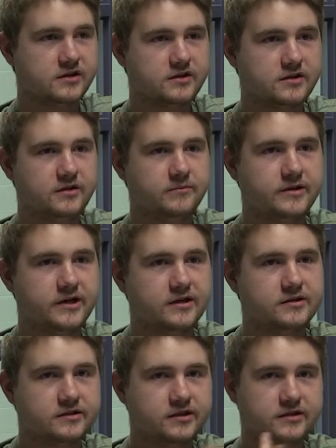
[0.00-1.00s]
Like the
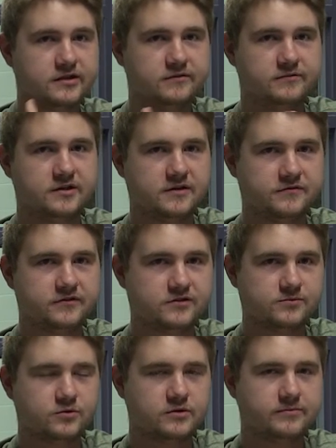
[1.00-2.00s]
impact, like it
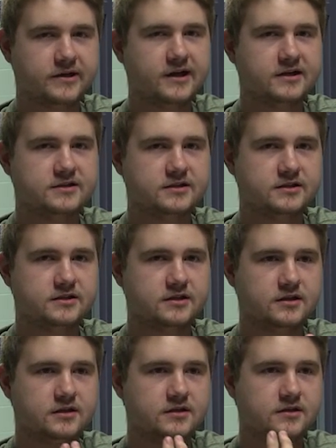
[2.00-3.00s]
feels more impacting.
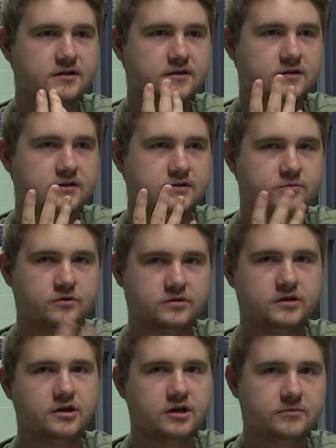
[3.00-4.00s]
It's more
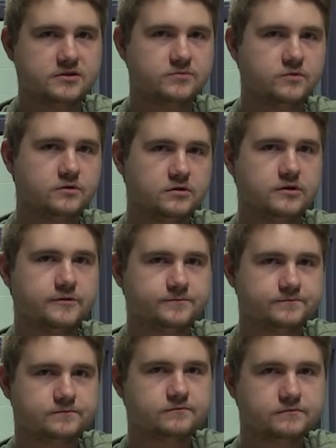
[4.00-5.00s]
calm. It's more.
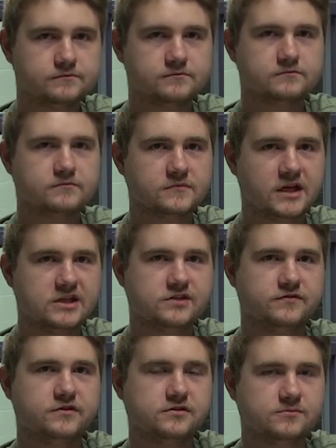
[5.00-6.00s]
It
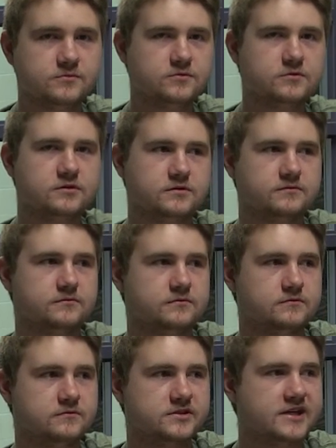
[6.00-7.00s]
just feels more
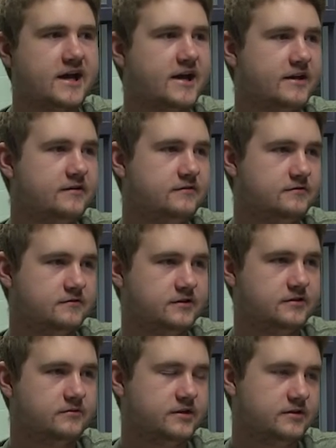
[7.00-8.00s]
sad. You know,